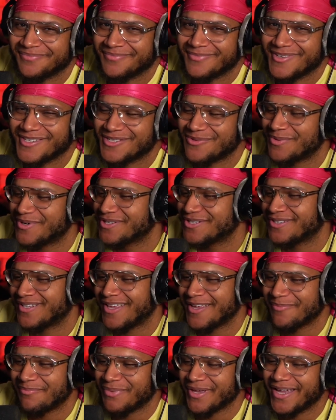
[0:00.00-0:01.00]
Where's your
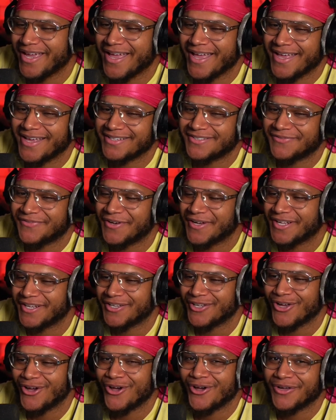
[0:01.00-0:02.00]
like big ass fucking
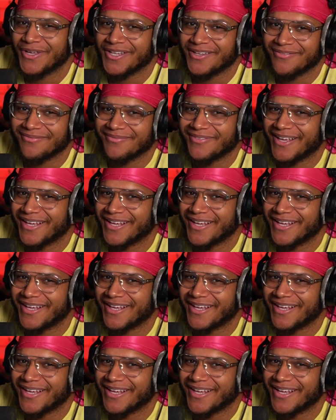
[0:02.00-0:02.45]
dog and